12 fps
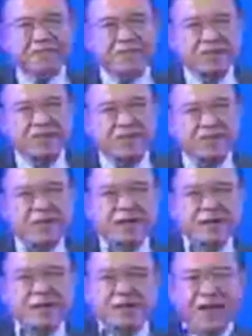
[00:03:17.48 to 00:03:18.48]
This is
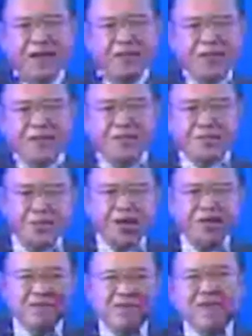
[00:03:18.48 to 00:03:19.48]
becoming very important,
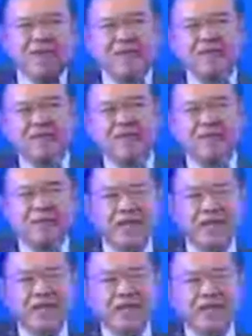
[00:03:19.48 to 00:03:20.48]
twice the size of
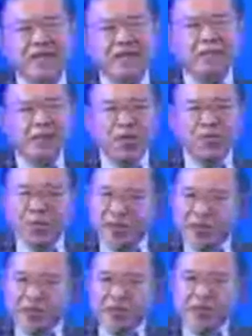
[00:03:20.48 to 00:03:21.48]
ODA, more
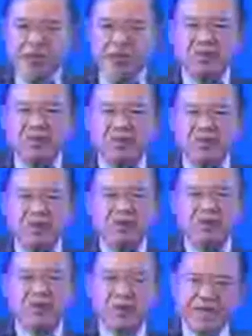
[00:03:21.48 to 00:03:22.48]
predictable,
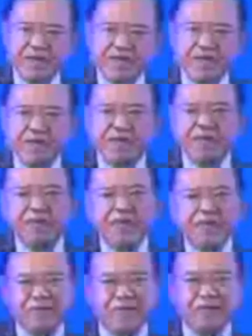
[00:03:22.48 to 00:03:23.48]

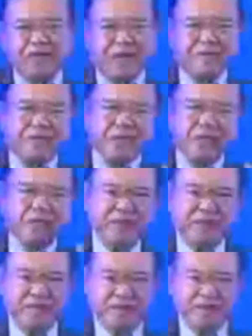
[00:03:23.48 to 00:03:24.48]
increasing at faster
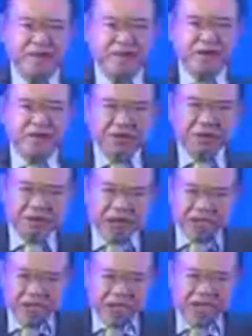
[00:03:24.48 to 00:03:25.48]
pace. So
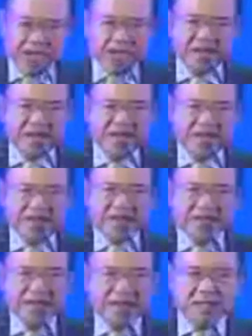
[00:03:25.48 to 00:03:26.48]
again here, the
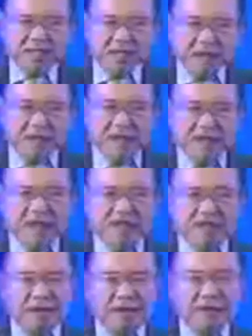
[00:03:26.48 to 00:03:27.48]
trade in services,
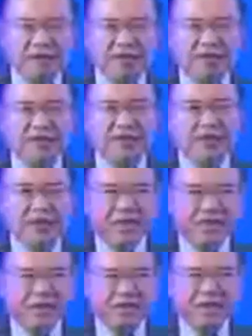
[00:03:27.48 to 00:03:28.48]

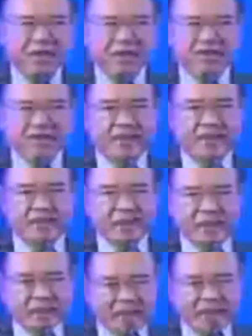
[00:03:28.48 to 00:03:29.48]
the
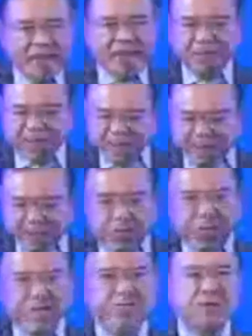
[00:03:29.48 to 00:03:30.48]
capacitating people
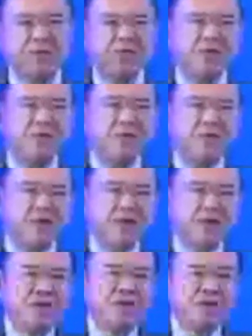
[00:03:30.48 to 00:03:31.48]
to be able to
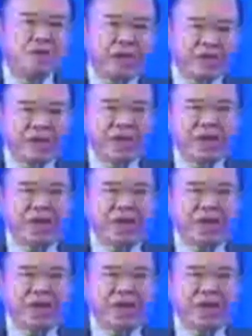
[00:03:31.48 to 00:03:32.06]
migrate